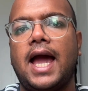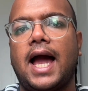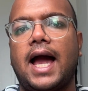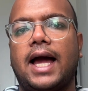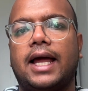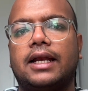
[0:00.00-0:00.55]

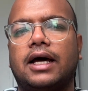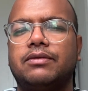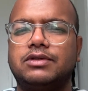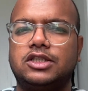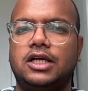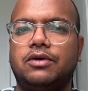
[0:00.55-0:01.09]
And I
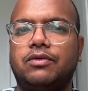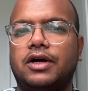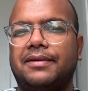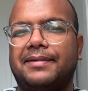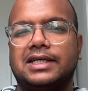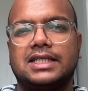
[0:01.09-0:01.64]
was really
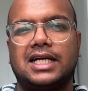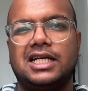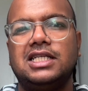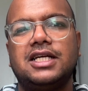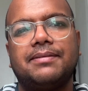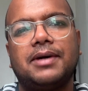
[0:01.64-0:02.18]
worried because I
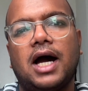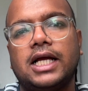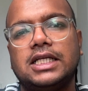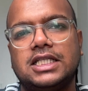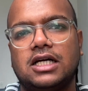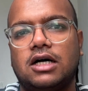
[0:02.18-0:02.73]
didn't take my
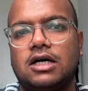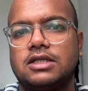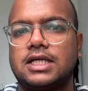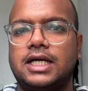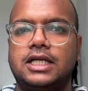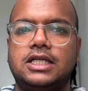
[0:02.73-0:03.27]

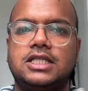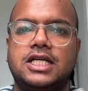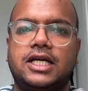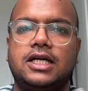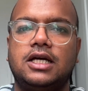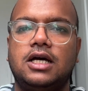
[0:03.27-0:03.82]
ITRs, I didn't
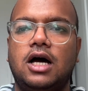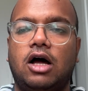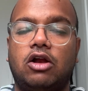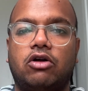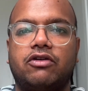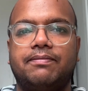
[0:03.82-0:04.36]
take a
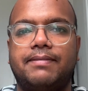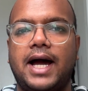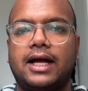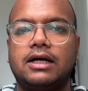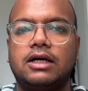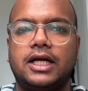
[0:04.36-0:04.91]
lot of
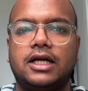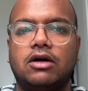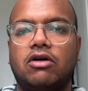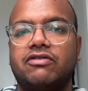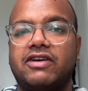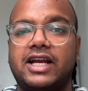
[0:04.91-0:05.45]
banking
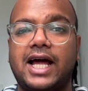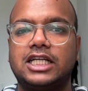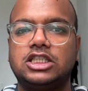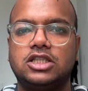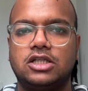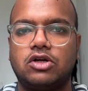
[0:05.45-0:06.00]
or
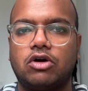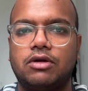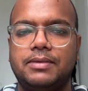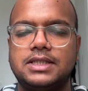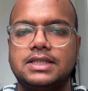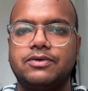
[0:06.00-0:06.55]
financial
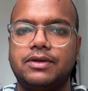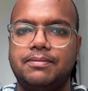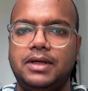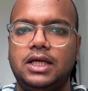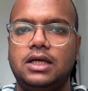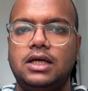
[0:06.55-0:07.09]
documents with
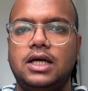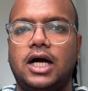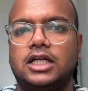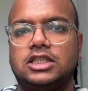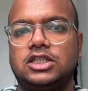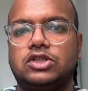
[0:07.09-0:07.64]
me.
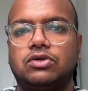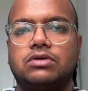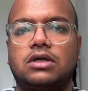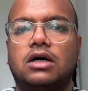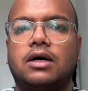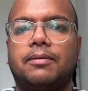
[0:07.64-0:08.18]
I just
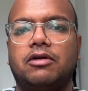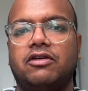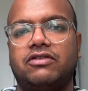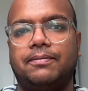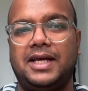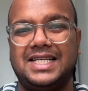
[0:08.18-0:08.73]
took a couple
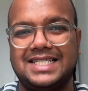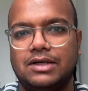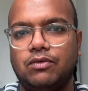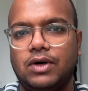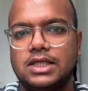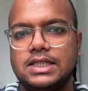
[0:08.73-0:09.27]
of the basic
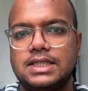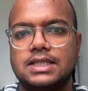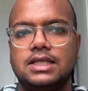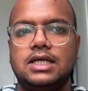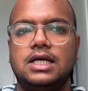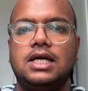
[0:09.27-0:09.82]

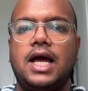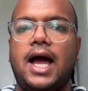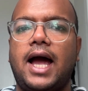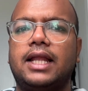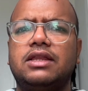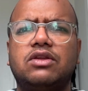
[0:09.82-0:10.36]
ones,
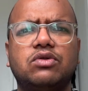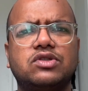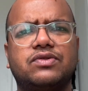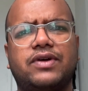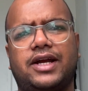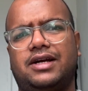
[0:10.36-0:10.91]
and
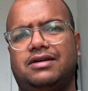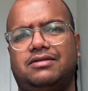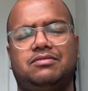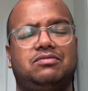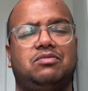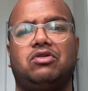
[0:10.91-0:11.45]
those were
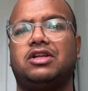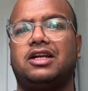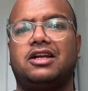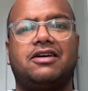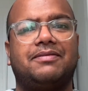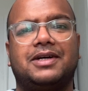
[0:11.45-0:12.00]
more than
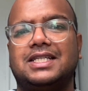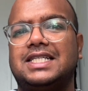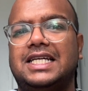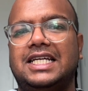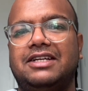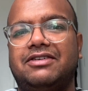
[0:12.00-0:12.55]
enough, because
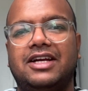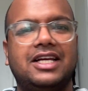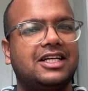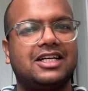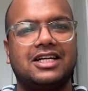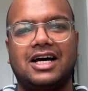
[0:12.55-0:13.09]
he
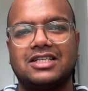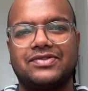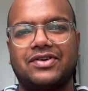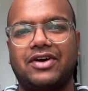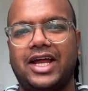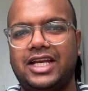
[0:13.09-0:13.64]
really didn't ask
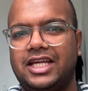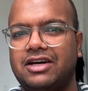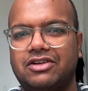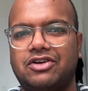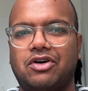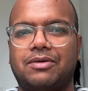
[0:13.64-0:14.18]
for any
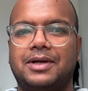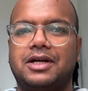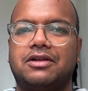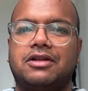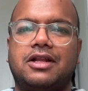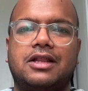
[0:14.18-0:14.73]
other document
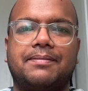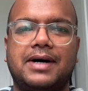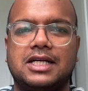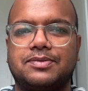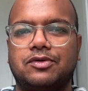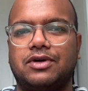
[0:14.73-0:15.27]
other than the
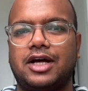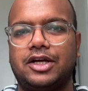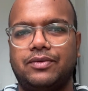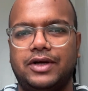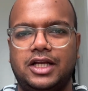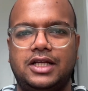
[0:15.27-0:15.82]
passport,
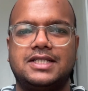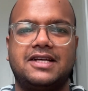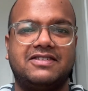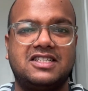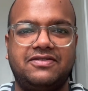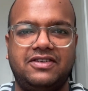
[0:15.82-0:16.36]
I-20,
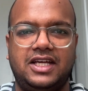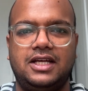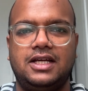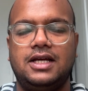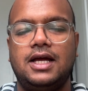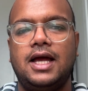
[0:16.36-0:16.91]
CVSV,
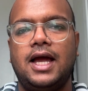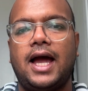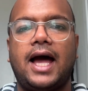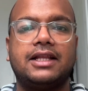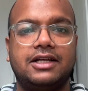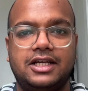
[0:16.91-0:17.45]

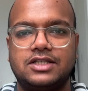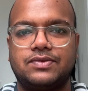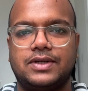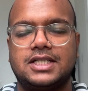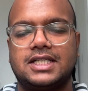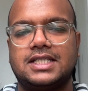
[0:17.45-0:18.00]
and the
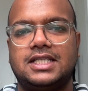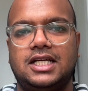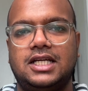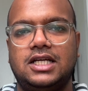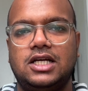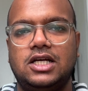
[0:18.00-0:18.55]
DS-160.